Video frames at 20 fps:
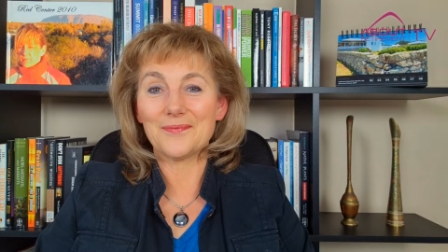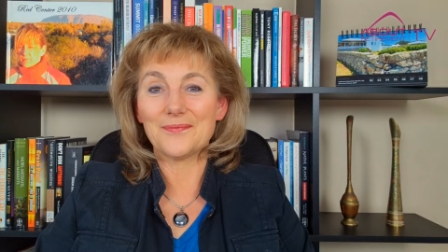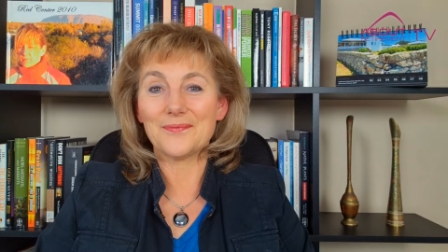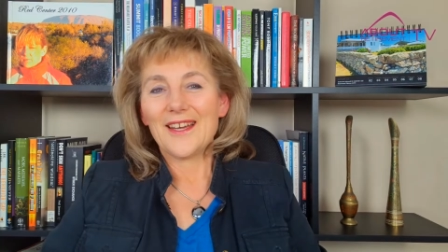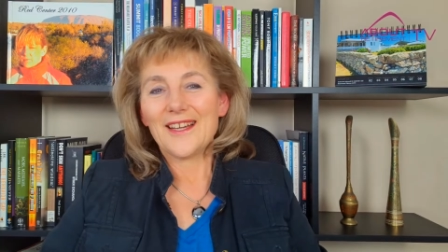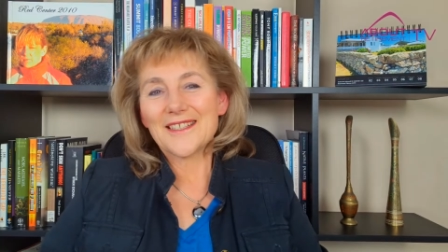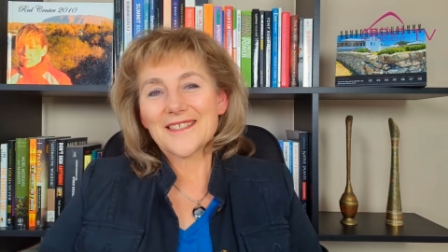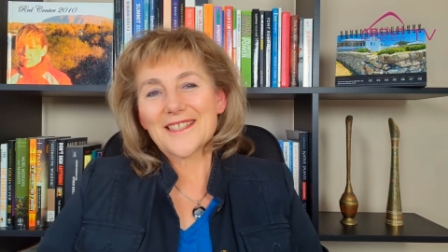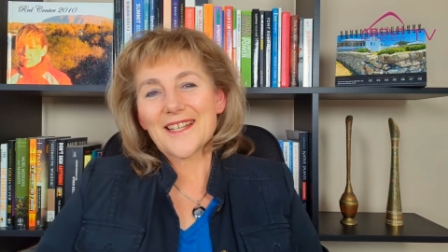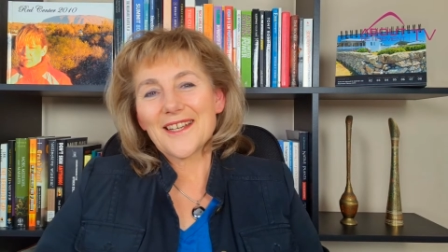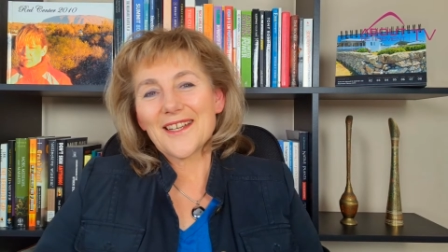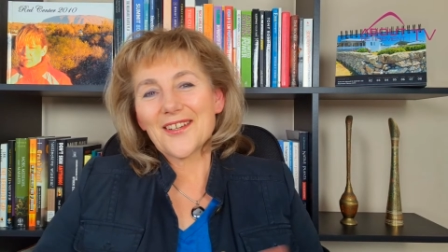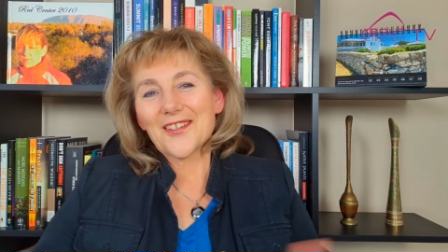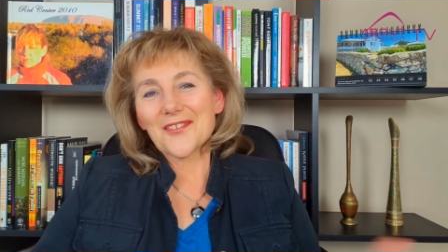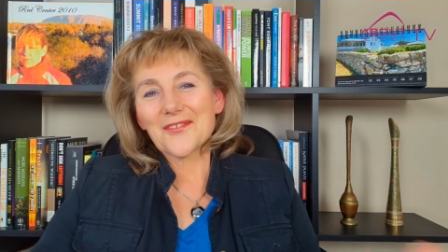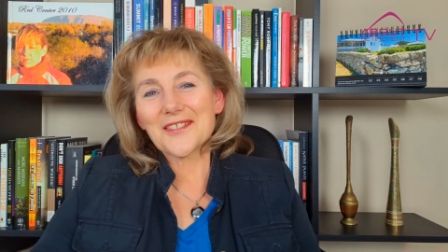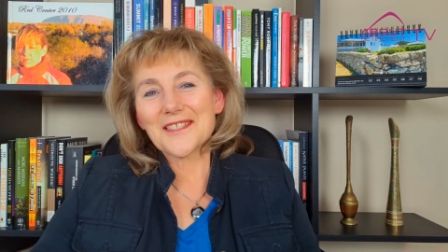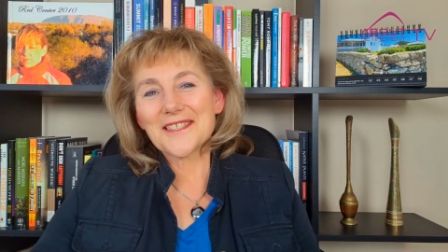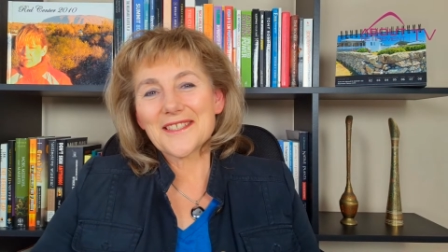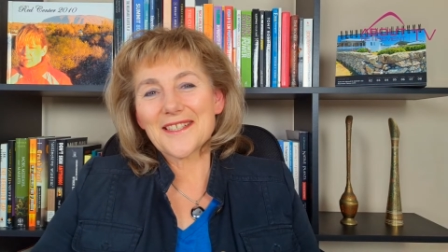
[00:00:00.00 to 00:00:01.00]
As I
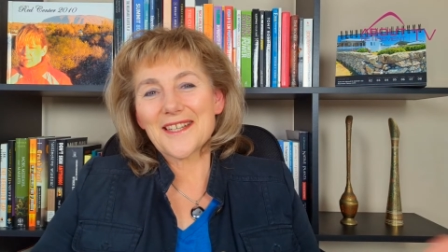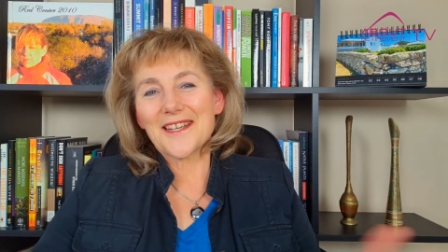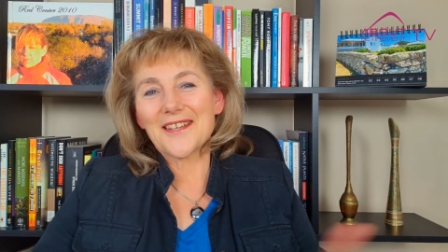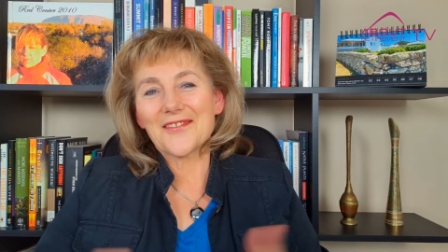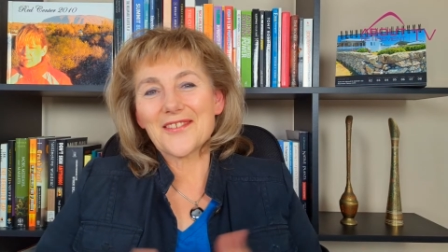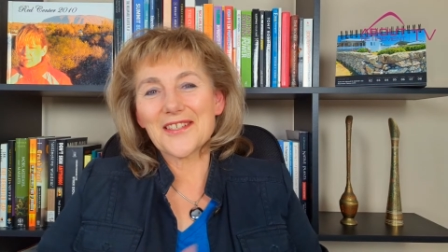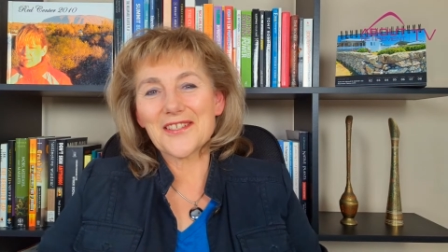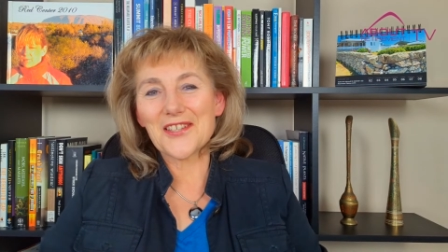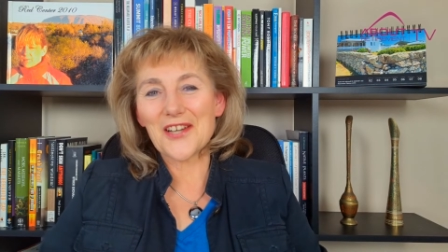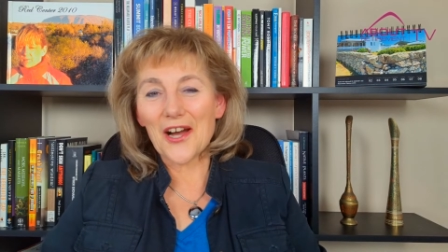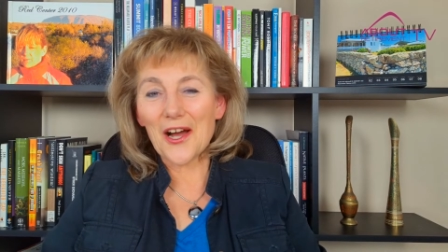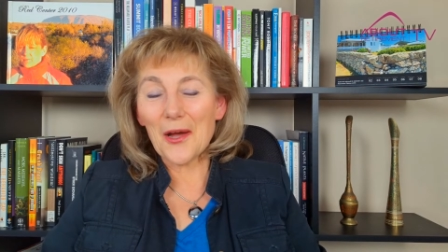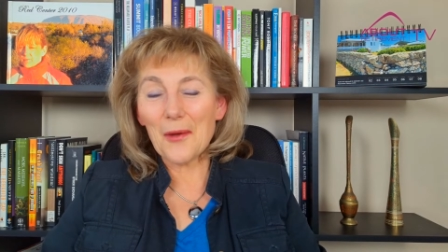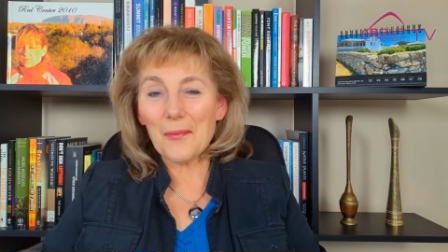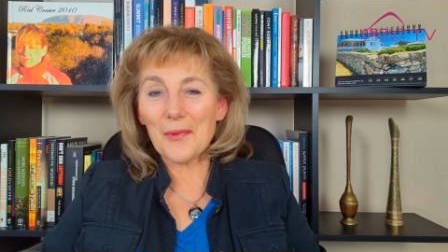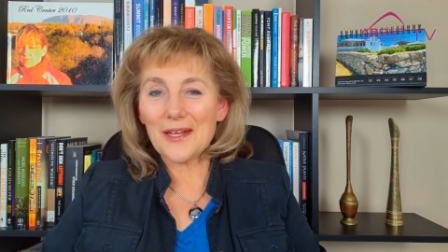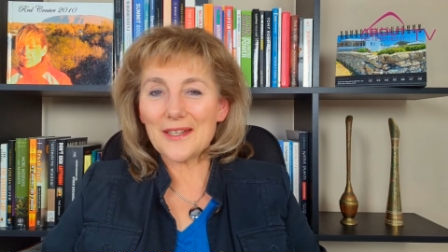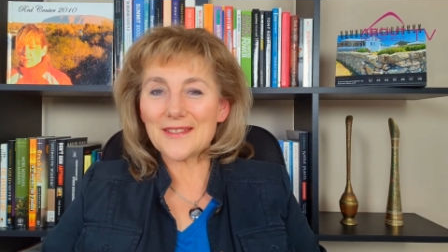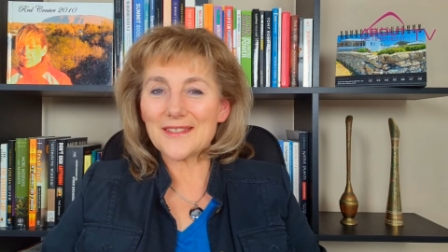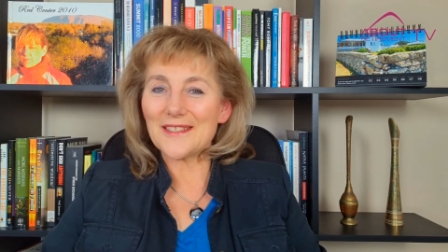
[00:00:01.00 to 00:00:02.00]
always say,
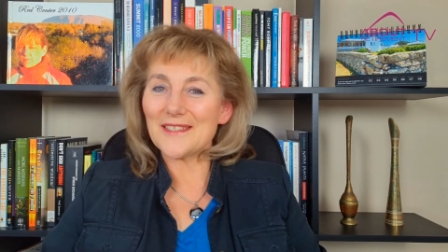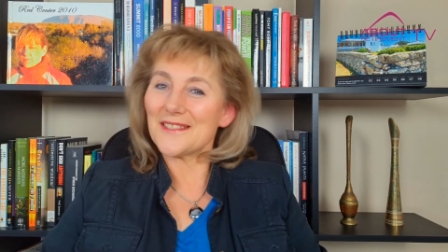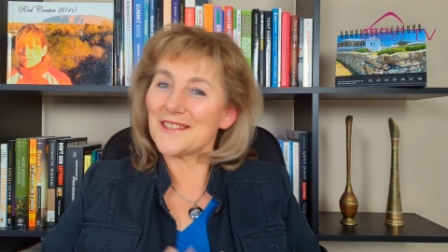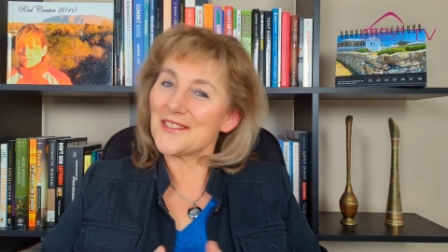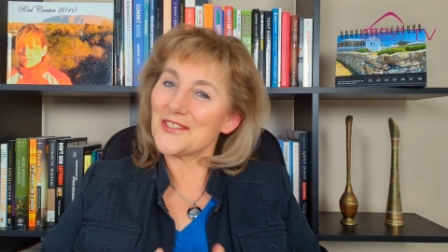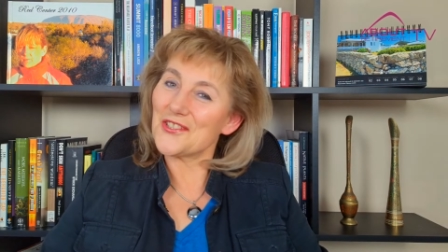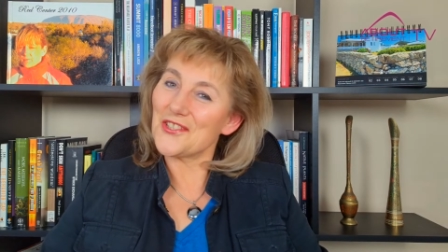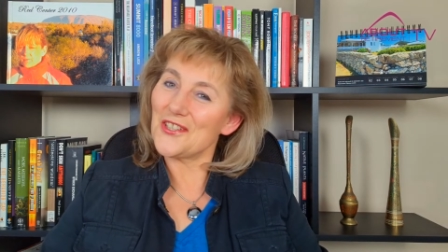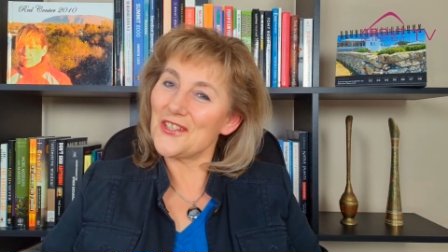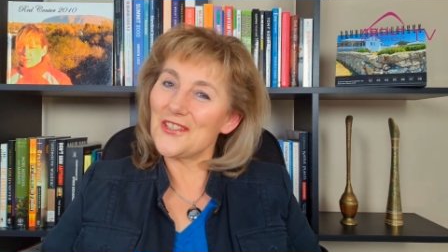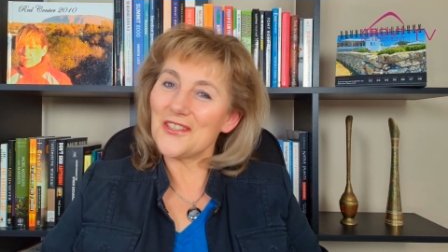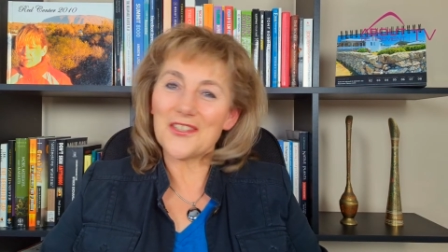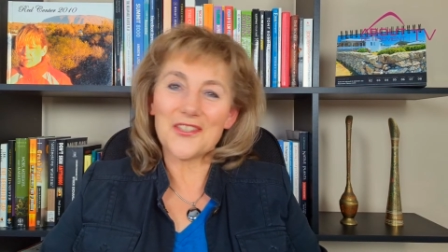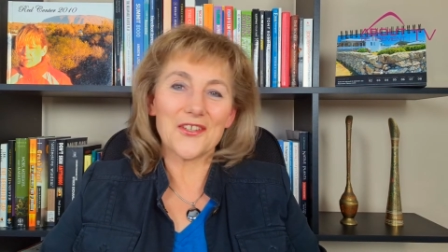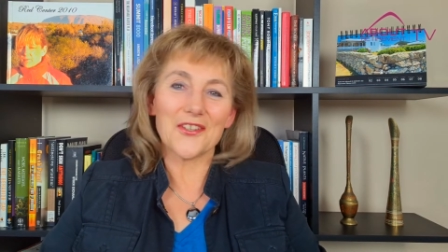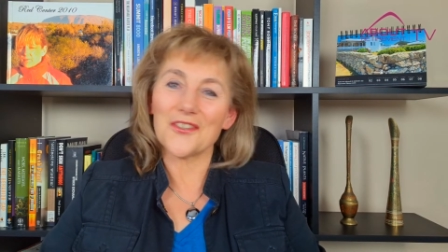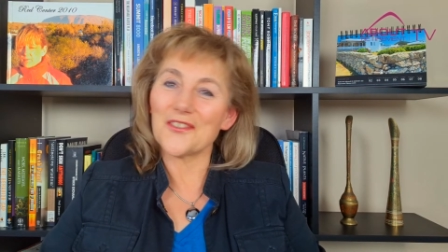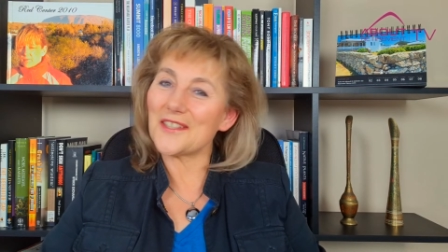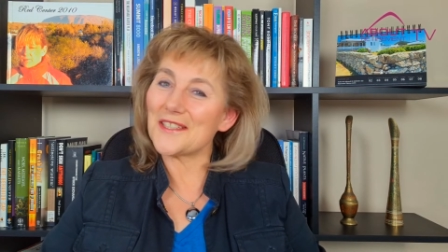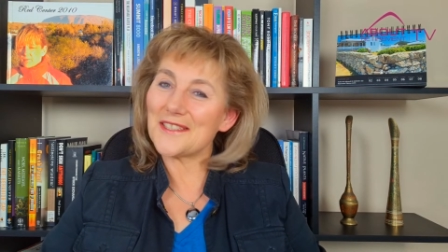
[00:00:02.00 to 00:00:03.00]
retirement is a journey,
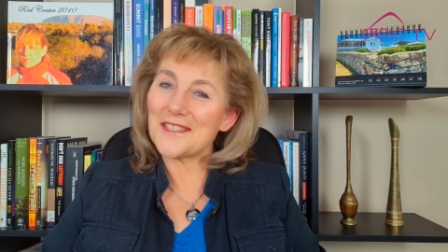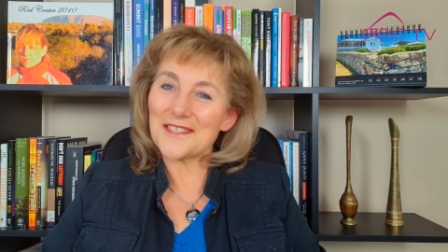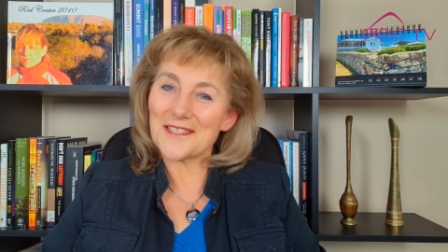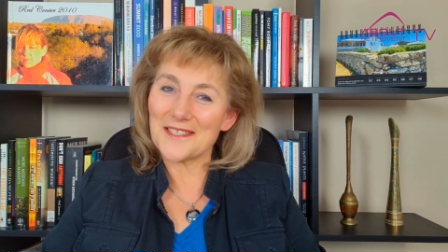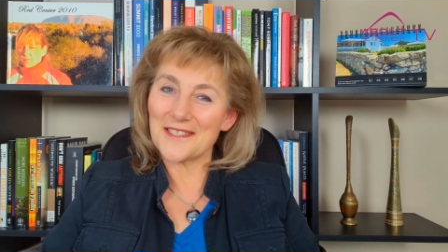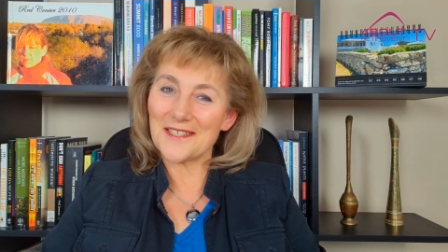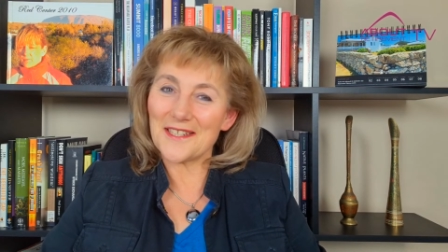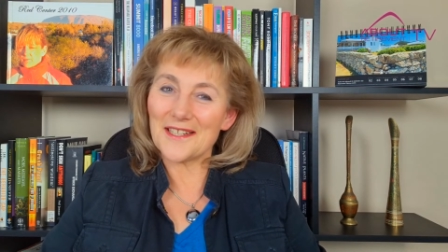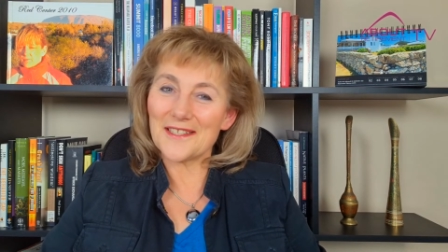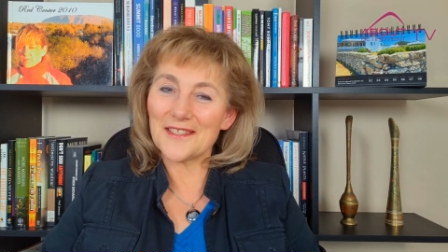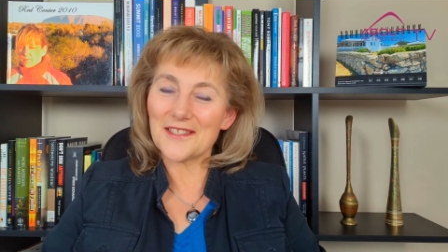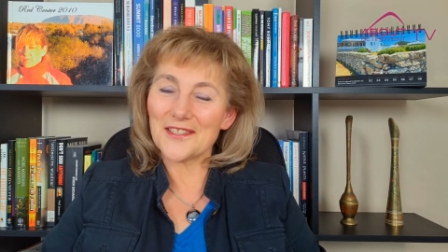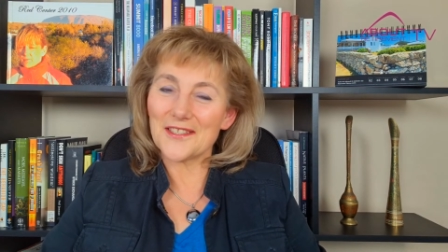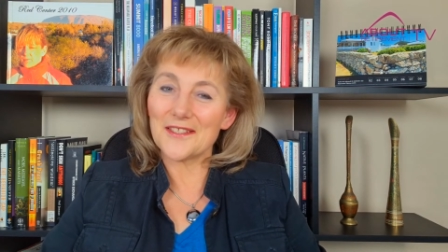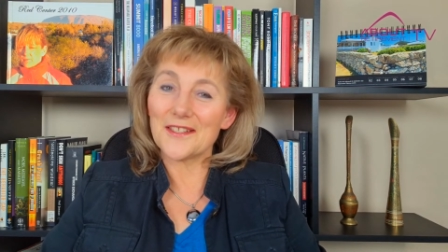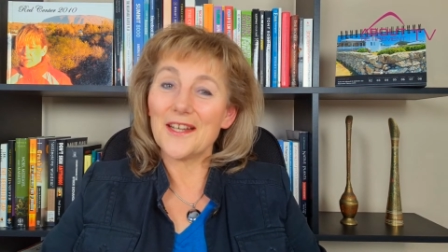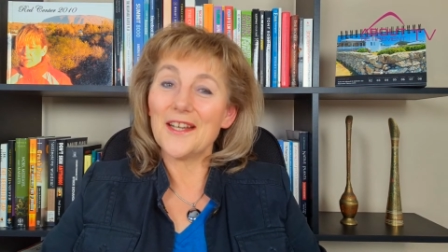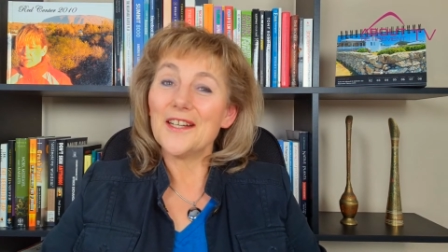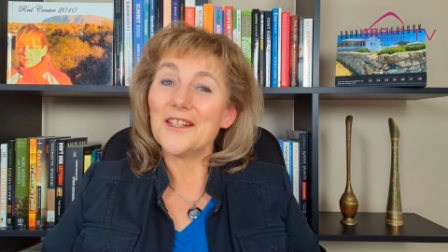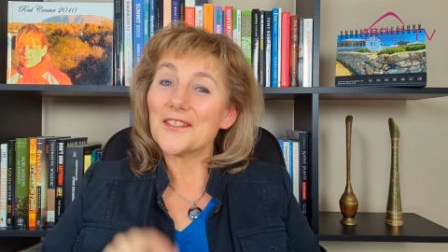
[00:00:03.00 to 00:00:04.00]
not a destination,